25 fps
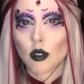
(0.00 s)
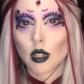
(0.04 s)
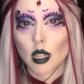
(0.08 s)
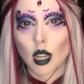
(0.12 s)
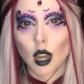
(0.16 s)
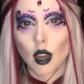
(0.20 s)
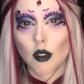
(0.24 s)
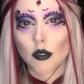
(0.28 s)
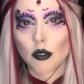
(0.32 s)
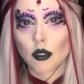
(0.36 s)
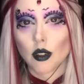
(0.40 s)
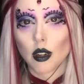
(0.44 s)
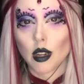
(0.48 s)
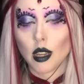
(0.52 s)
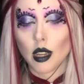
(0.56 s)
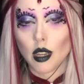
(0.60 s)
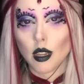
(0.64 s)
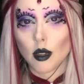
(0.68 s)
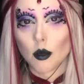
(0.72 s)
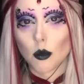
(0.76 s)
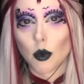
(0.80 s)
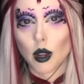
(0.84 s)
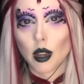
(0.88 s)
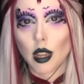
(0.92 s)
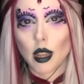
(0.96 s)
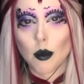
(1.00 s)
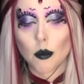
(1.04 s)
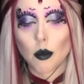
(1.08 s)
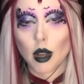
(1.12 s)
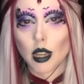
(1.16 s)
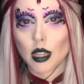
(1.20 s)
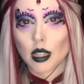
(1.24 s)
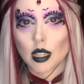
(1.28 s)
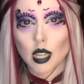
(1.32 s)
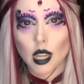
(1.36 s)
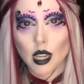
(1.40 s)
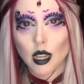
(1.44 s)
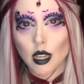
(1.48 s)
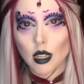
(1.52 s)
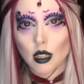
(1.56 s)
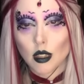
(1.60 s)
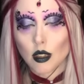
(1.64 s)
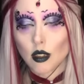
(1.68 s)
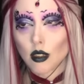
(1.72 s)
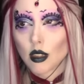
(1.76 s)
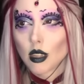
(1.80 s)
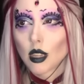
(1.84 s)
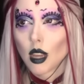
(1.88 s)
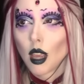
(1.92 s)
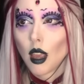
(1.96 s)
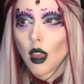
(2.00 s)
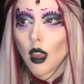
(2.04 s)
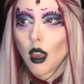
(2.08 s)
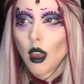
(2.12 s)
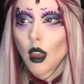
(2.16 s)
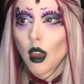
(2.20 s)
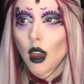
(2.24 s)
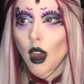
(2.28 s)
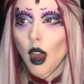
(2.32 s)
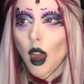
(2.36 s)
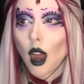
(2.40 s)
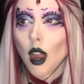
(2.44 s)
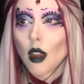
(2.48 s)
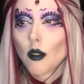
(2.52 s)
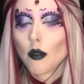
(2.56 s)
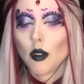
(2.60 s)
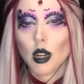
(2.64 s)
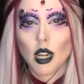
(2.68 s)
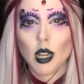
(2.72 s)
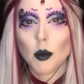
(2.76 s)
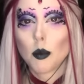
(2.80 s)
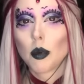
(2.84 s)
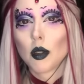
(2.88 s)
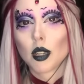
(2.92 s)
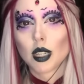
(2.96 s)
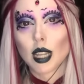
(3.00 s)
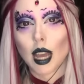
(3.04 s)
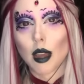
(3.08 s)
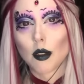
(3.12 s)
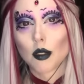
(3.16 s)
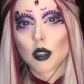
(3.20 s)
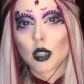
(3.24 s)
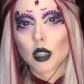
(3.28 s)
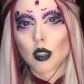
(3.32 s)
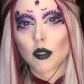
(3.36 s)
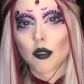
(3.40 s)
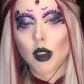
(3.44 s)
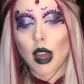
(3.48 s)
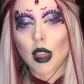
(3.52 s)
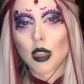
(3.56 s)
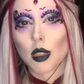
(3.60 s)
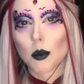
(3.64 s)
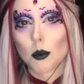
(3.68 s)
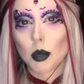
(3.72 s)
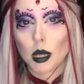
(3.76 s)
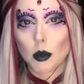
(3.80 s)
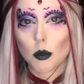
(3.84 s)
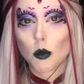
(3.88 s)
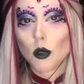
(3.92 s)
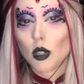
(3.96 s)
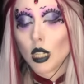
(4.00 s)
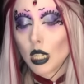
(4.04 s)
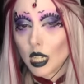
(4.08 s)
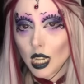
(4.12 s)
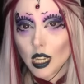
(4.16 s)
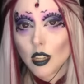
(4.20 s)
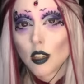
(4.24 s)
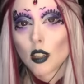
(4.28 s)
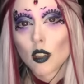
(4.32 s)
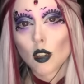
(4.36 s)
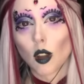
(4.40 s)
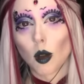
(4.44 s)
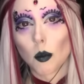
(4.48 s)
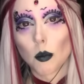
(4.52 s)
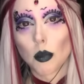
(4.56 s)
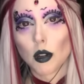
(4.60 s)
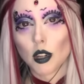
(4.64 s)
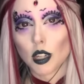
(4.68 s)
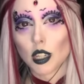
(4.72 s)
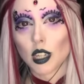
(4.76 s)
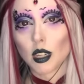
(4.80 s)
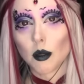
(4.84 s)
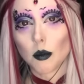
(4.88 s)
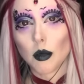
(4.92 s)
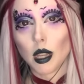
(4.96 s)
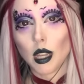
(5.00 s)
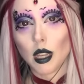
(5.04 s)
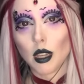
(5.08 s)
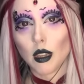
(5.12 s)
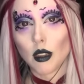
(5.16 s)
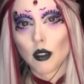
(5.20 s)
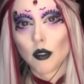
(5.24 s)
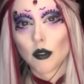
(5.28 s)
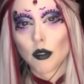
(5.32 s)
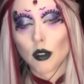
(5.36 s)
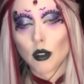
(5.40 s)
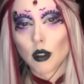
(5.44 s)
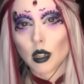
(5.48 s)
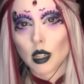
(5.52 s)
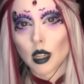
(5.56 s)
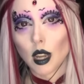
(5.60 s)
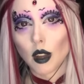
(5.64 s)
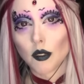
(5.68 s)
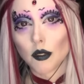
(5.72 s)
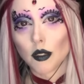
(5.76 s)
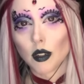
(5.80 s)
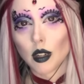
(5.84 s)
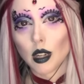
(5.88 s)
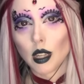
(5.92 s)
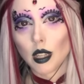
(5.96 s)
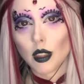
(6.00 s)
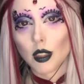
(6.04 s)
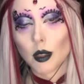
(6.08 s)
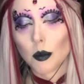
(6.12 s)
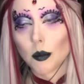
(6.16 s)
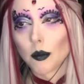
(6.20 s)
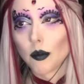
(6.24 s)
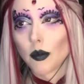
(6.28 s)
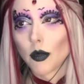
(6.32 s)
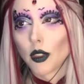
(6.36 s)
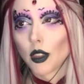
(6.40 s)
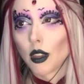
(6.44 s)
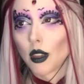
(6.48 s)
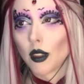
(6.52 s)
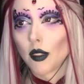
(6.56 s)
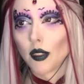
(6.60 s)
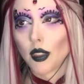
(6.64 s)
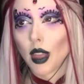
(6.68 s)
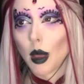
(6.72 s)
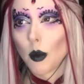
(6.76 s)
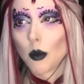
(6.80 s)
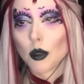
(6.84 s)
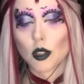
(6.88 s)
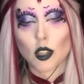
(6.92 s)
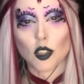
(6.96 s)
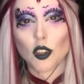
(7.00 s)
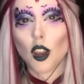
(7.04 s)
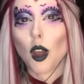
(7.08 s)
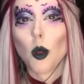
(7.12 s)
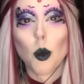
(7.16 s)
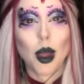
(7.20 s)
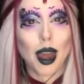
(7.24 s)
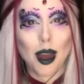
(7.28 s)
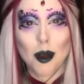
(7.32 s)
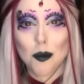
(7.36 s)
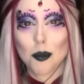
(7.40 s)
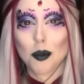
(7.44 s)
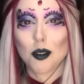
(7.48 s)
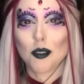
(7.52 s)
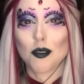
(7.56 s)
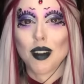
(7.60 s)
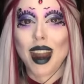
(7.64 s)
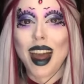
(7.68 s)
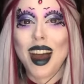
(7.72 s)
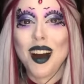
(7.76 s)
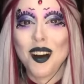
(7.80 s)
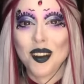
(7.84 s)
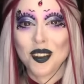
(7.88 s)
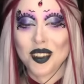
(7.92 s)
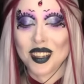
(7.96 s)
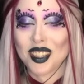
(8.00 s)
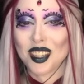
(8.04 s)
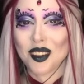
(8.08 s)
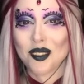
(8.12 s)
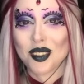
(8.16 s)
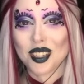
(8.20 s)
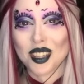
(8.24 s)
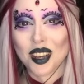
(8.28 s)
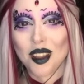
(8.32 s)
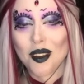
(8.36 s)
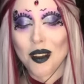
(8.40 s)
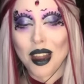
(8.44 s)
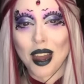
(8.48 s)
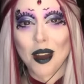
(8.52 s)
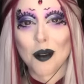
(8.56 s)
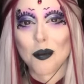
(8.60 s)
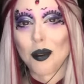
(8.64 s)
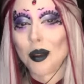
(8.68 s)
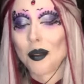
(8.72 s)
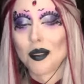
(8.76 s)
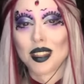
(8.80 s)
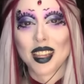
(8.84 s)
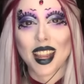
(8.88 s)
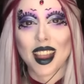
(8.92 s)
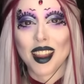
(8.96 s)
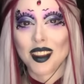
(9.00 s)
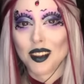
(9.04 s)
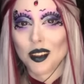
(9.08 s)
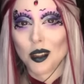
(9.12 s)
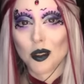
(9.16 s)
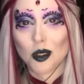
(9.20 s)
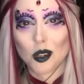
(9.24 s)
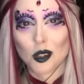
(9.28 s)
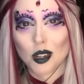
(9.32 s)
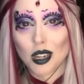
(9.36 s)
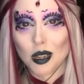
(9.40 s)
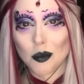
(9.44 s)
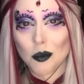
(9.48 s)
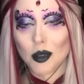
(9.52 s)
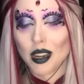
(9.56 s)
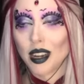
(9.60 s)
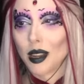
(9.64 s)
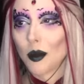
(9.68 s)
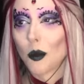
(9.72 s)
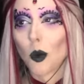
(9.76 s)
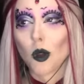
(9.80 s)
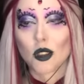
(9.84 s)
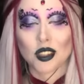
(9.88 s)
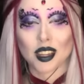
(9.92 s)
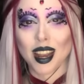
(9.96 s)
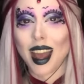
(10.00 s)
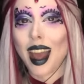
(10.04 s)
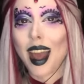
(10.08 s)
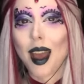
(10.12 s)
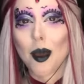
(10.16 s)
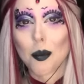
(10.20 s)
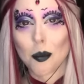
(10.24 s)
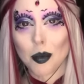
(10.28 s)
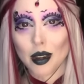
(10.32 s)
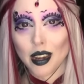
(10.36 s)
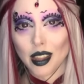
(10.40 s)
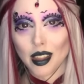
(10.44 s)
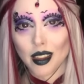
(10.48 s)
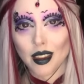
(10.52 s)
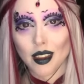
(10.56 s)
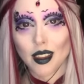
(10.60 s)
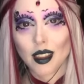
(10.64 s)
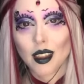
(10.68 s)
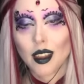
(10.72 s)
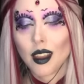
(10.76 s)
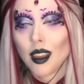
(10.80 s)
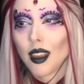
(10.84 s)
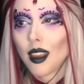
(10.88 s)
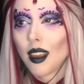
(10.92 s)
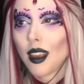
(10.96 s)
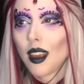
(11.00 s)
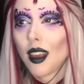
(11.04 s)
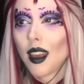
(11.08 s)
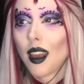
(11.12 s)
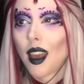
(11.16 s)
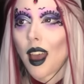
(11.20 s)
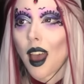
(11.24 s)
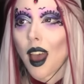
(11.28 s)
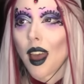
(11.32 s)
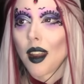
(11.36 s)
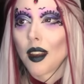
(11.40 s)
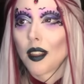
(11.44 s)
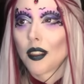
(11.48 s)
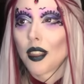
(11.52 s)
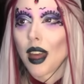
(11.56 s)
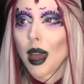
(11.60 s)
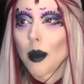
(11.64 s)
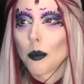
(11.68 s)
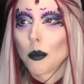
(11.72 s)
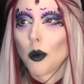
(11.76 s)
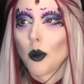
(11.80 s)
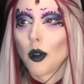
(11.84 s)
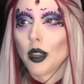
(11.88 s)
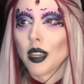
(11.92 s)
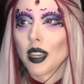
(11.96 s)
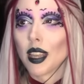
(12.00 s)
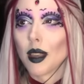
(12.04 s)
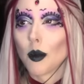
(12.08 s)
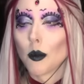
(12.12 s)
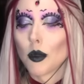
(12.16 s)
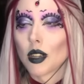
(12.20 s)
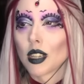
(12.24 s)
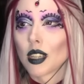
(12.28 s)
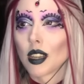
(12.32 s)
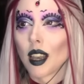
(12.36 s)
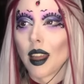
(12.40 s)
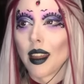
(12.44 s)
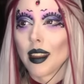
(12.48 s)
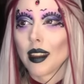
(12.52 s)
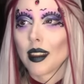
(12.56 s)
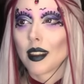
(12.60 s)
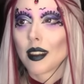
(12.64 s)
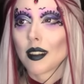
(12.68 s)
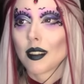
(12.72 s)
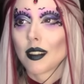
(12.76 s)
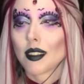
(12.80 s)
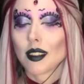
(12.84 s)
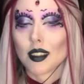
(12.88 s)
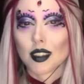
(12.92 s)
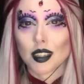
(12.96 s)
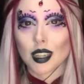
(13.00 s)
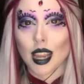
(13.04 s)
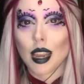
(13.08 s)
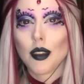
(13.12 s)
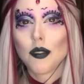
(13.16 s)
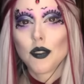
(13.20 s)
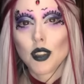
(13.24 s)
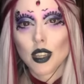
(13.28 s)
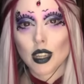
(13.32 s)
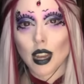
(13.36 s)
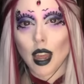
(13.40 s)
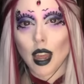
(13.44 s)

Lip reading: recovery in my teens, I really put down to the fact that people did stop pushing me for recovery, that there was no help around. There was no help. I was getting no treatment. It wasn't happening. And at that point, it was like the safety